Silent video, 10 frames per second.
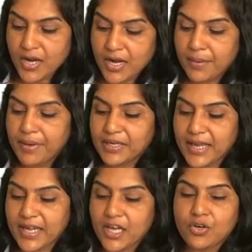Kamal
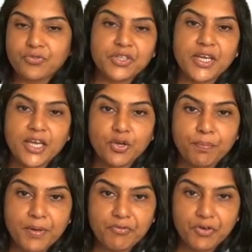taking over the
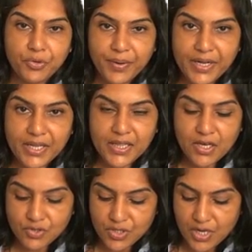equipment for
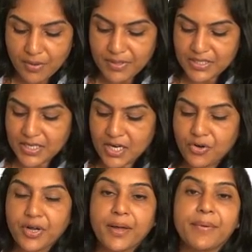20,000, Kamal's
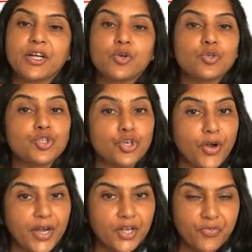account debit to
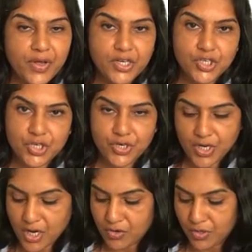joint venture
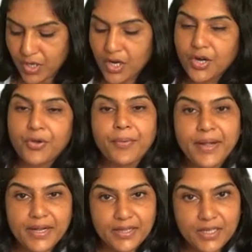account
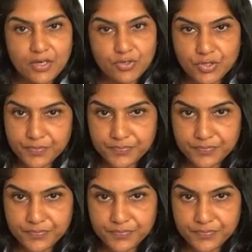20,000.